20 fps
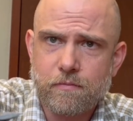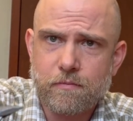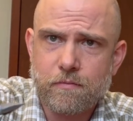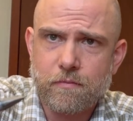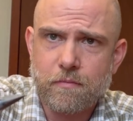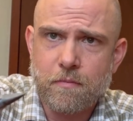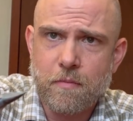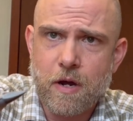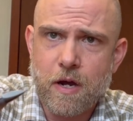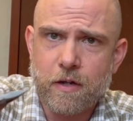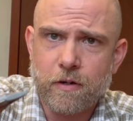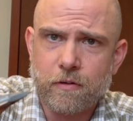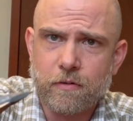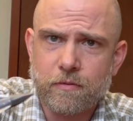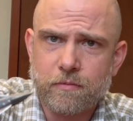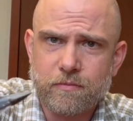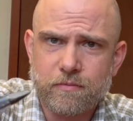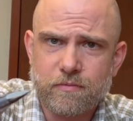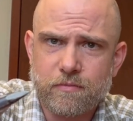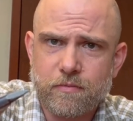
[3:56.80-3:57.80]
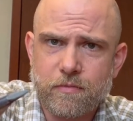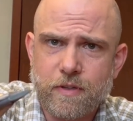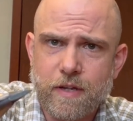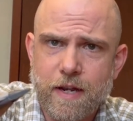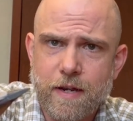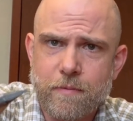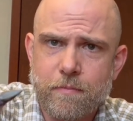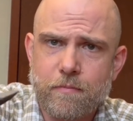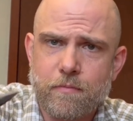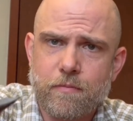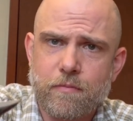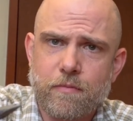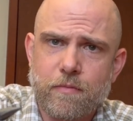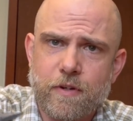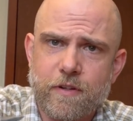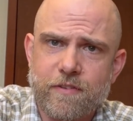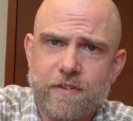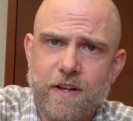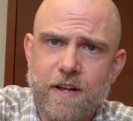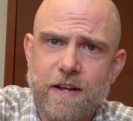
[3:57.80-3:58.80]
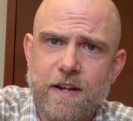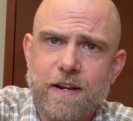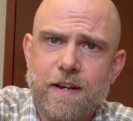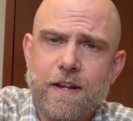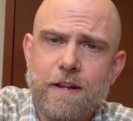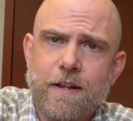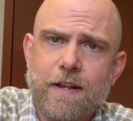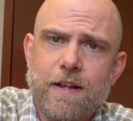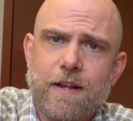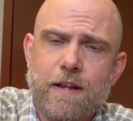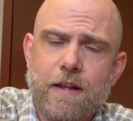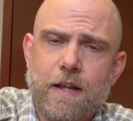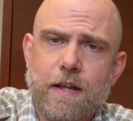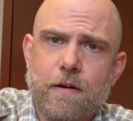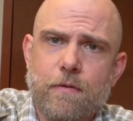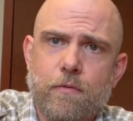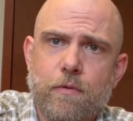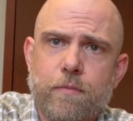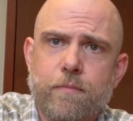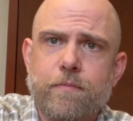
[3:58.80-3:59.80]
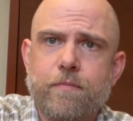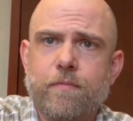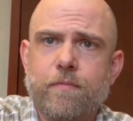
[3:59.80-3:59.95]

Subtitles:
model type design, and